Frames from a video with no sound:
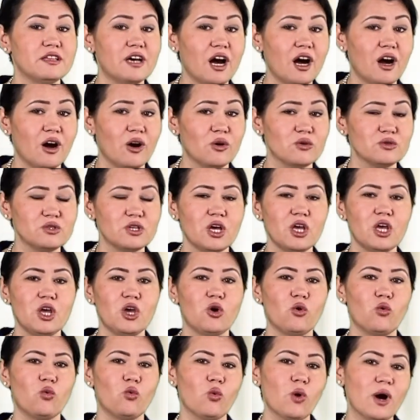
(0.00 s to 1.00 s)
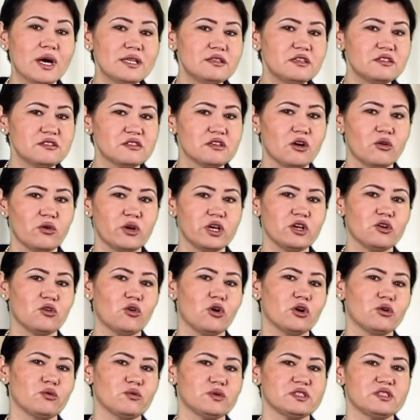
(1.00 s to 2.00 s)
out what is going
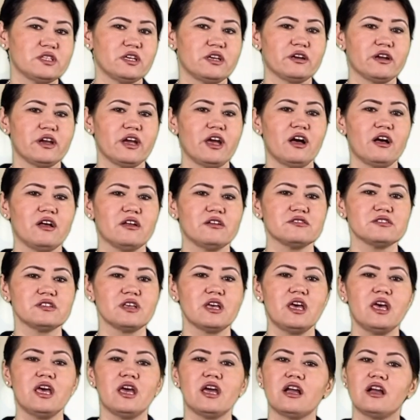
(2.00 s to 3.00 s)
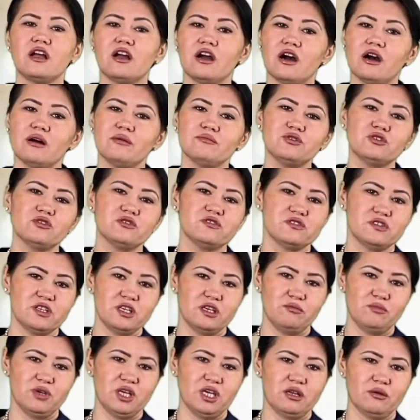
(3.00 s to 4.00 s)
on with their health come to
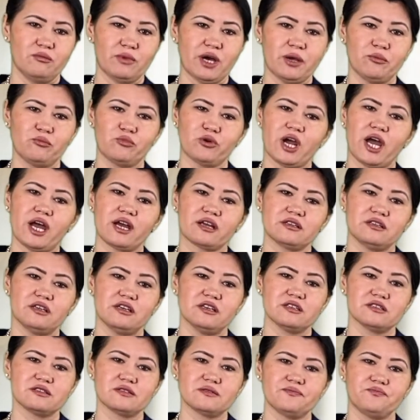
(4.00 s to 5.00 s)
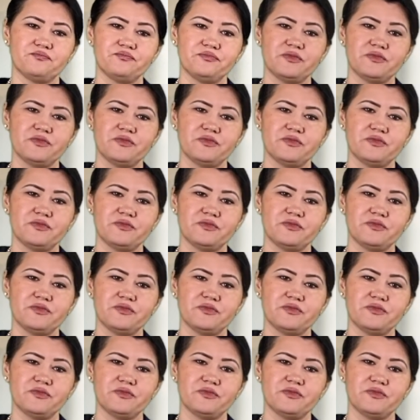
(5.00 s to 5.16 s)
see me in my practice.